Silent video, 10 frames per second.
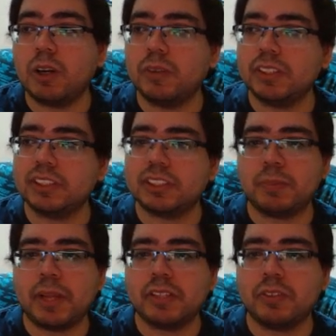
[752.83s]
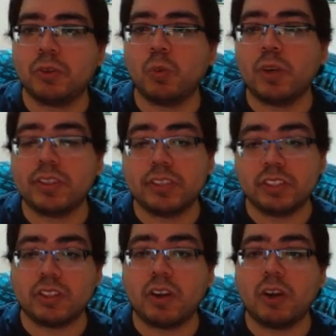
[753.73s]
oh, he's explaining to you what
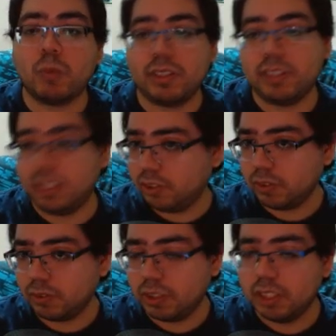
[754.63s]
these are and what they do.